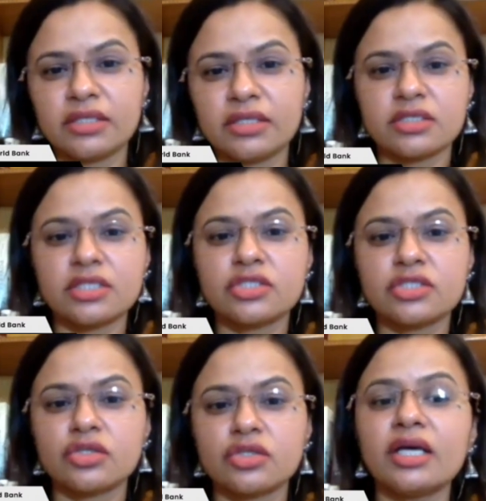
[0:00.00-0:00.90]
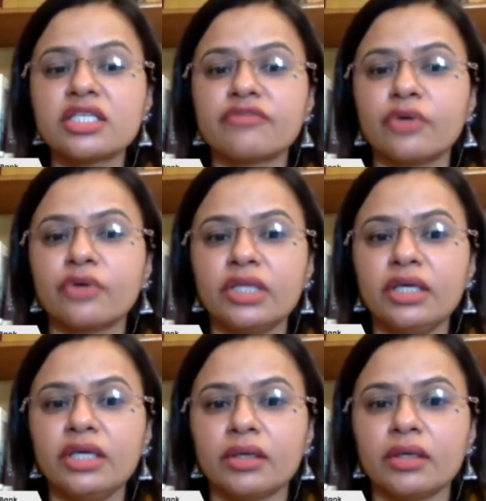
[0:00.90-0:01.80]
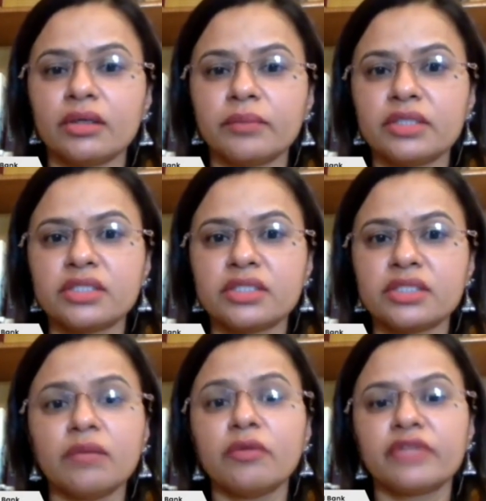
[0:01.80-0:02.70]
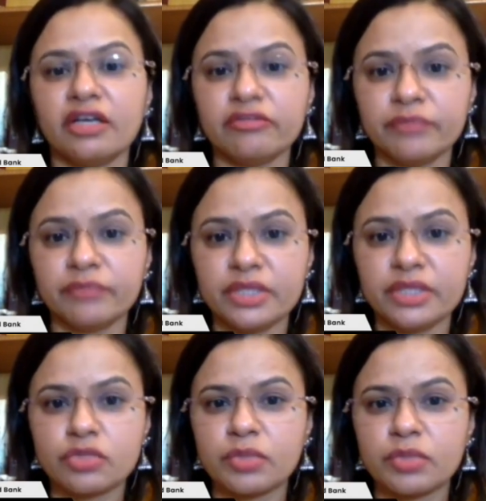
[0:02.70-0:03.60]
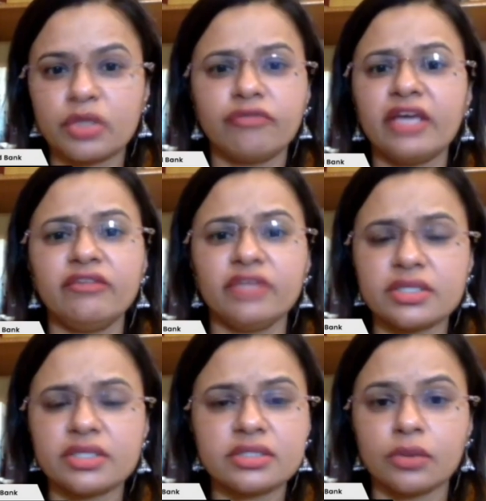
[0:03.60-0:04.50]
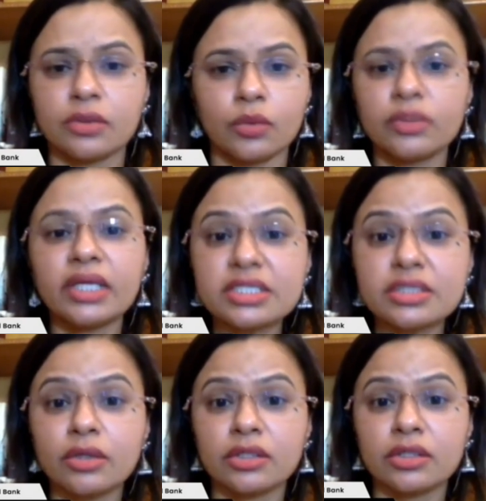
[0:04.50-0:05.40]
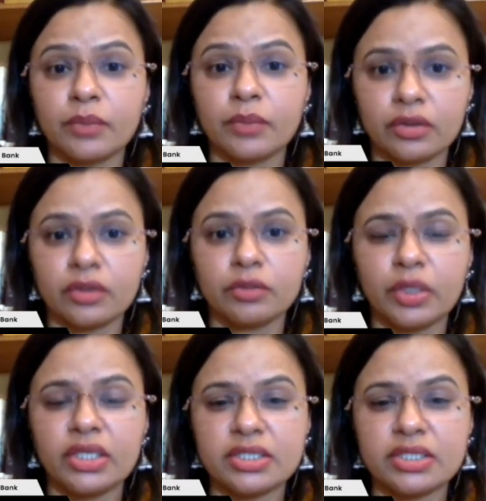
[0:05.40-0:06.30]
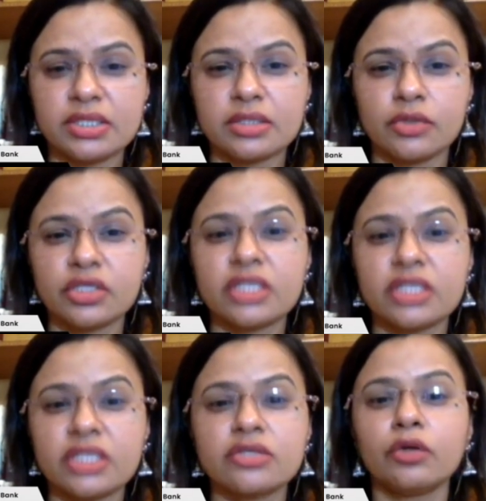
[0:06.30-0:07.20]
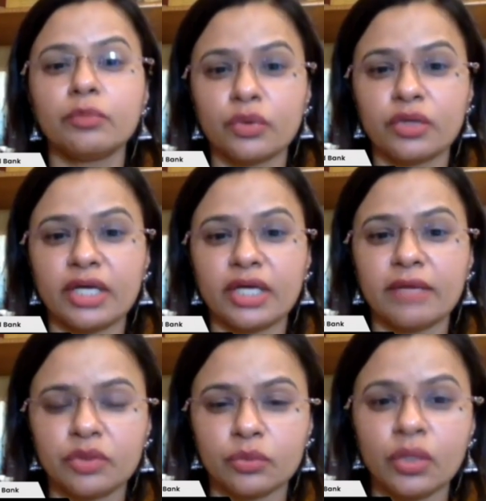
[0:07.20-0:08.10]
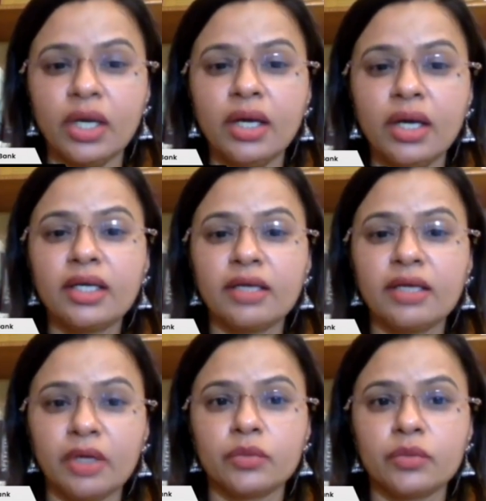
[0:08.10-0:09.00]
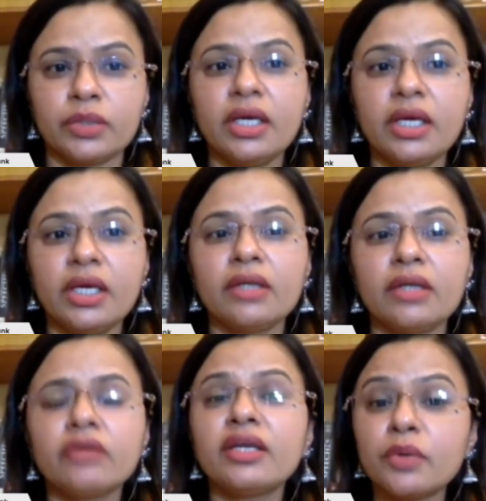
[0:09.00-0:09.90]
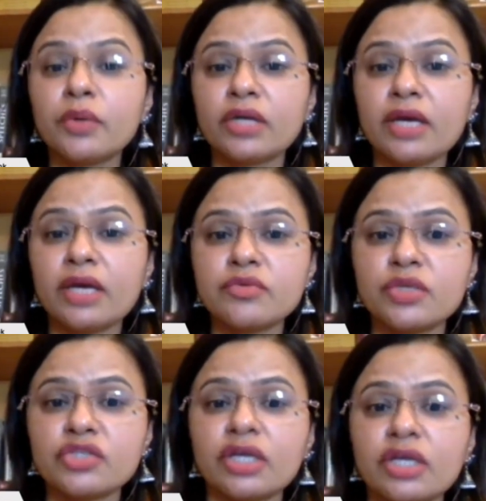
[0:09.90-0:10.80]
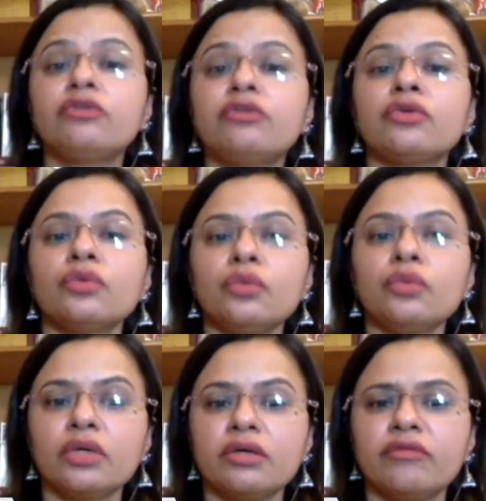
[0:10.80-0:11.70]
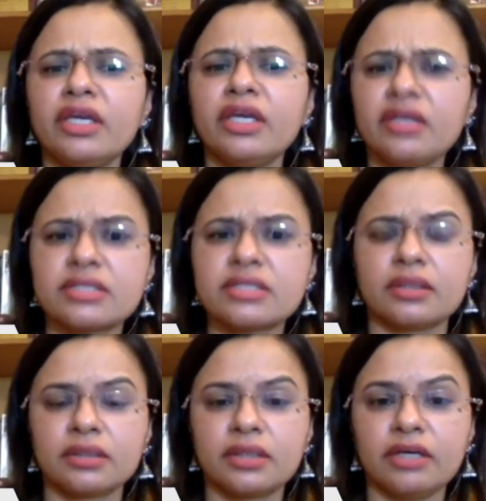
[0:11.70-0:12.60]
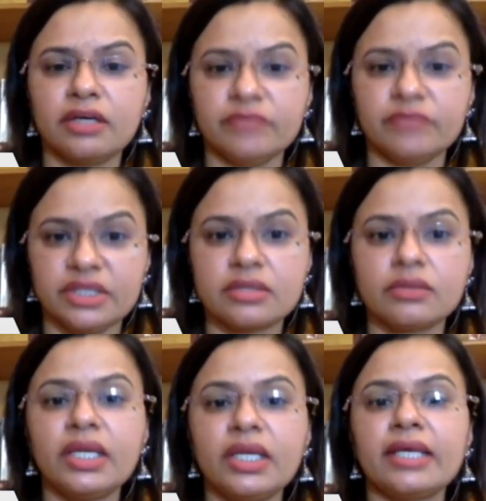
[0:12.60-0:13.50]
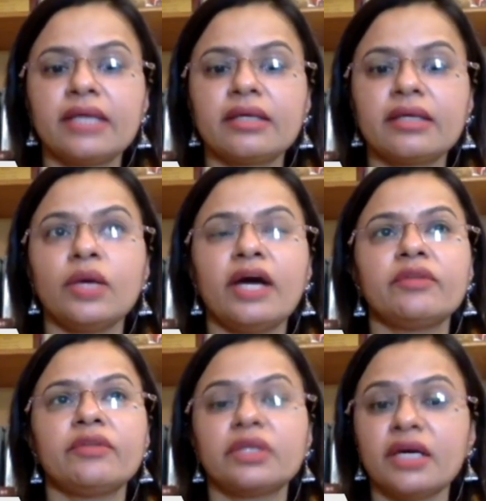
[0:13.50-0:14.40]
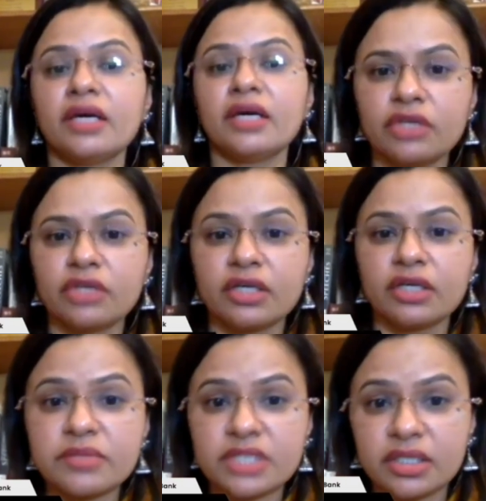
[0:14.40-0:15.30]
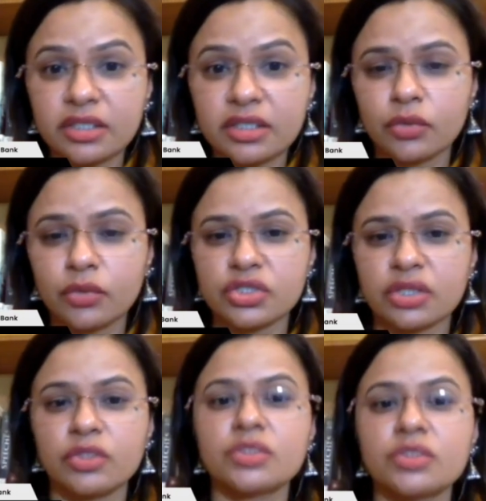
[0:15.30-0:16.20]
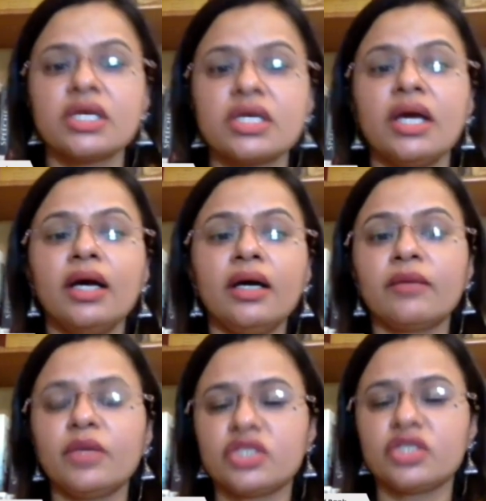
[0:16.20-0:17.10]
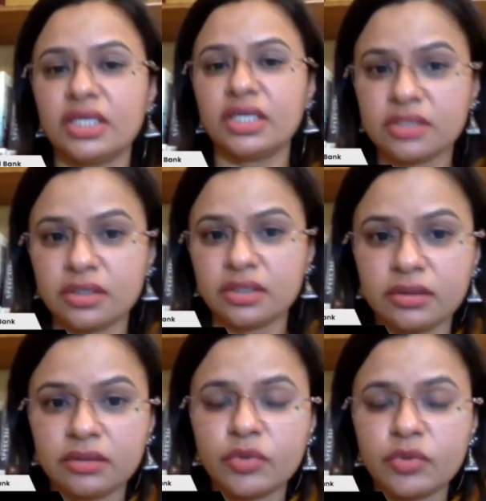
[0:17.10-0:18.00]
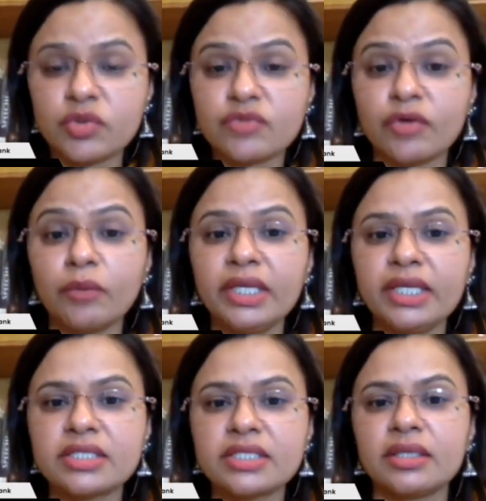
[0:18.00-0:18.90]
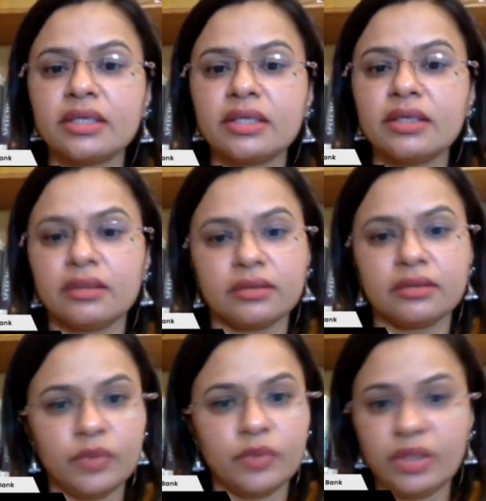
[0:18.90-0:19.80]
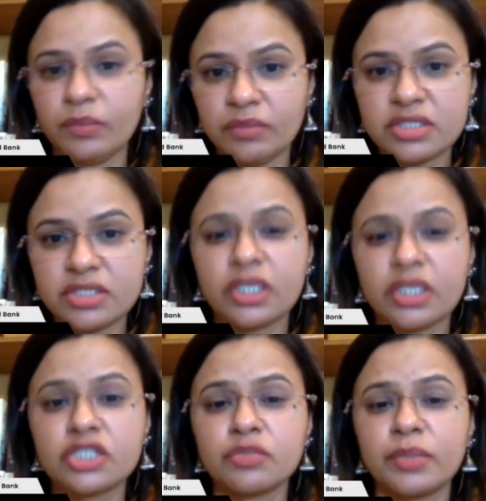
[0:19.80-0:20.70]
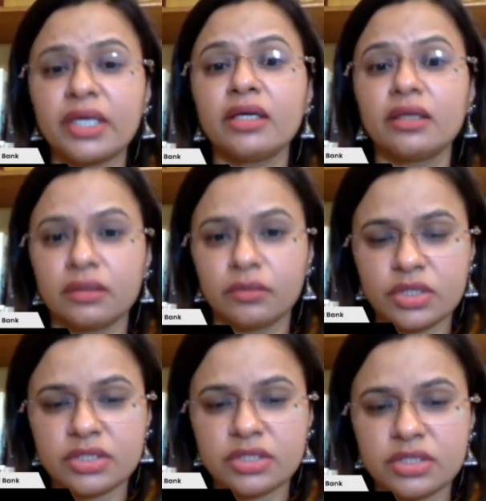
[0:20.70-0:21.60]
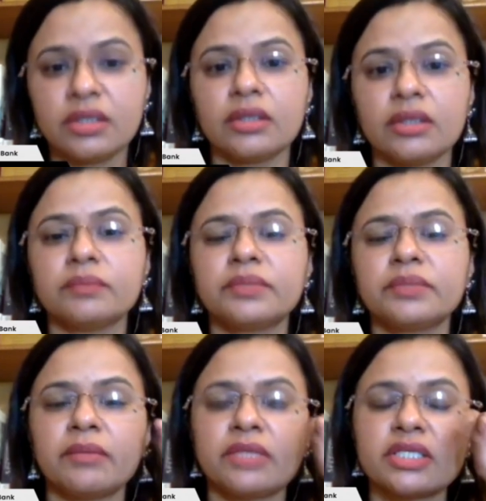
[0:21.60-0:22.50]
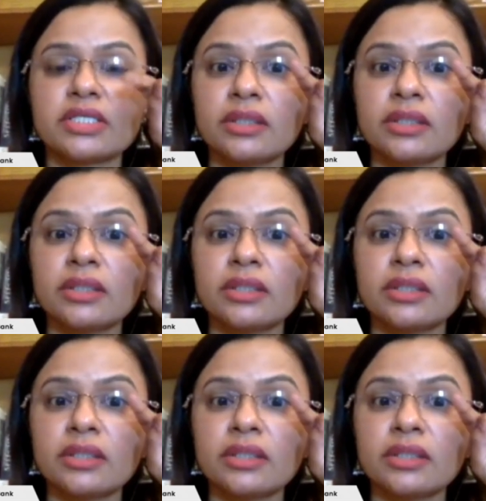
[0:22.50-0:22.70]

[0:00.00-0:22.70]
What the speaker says: just to last for the term of the government, so to speak, or 5 years. No, that's not a good policy solution. That's not a good program to come out with. Now, there are programs which run through various governments, you know, like you have the Pradhan Mantri Gram Sadak Yojana, which was formulated in when Mr. Vajpayee was the Prime Minister,